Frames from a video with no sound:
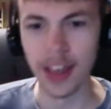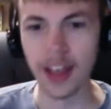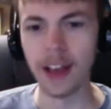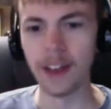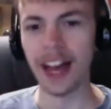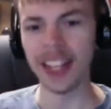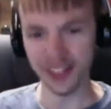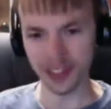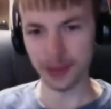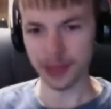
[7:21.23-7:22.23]
That's the
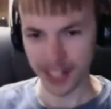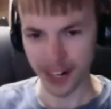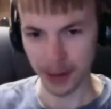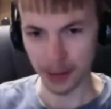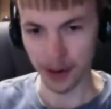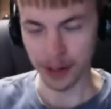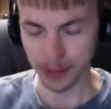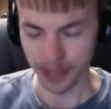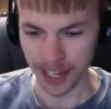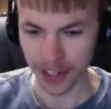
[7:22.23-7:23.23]
Libertarian Party
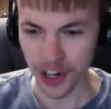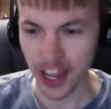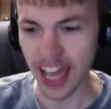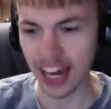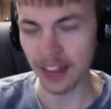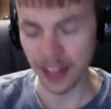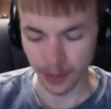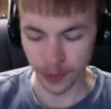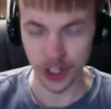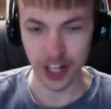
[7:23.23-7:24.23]
pledge. And I think if
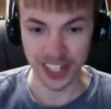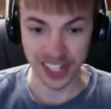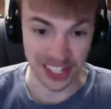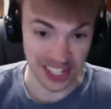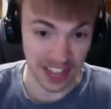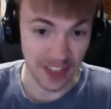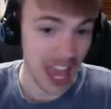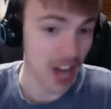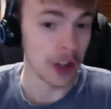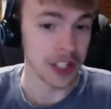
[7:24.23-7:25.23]
Johnson said that
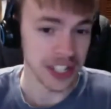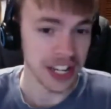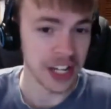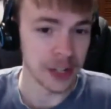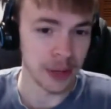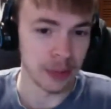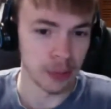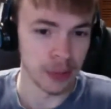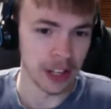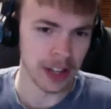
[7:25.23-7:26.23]
on stage, people would
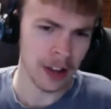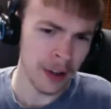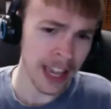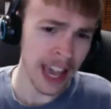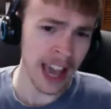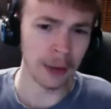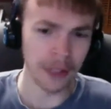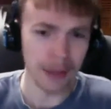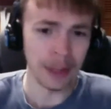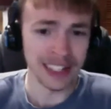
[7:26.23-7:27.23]
be like, oh yeah, well
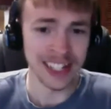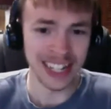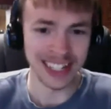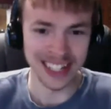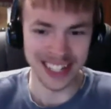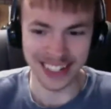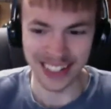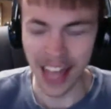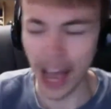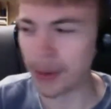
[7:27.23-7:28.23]
that makes sense.
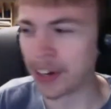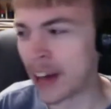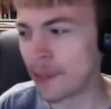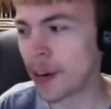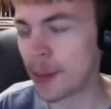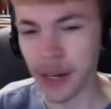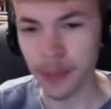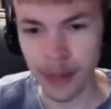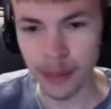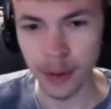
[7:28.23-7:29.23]
I mean, not very many
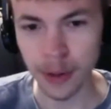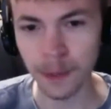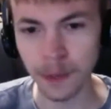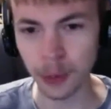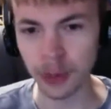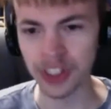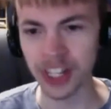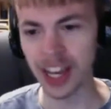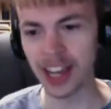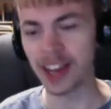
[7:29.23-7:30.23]
people will
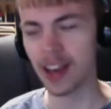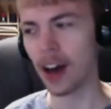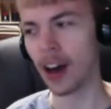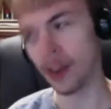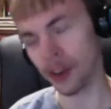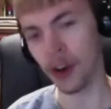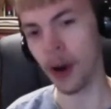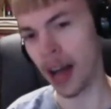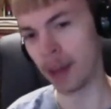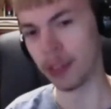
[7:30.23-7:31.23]
say, no,
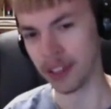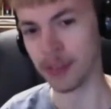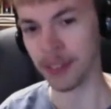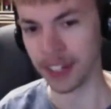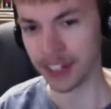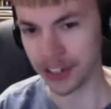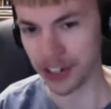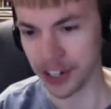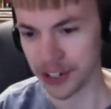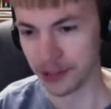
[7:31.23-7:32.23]
I believe in the
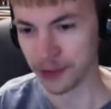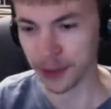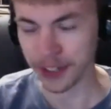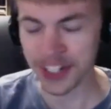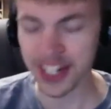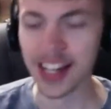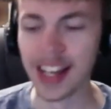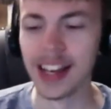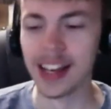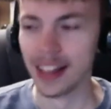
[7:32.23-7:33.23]
initiation of force.
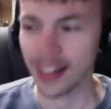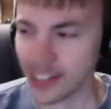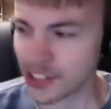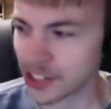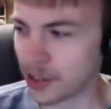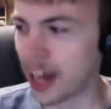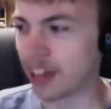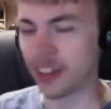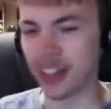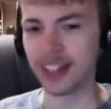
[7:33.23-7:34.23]
So I
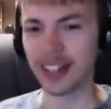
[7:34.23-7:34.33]
think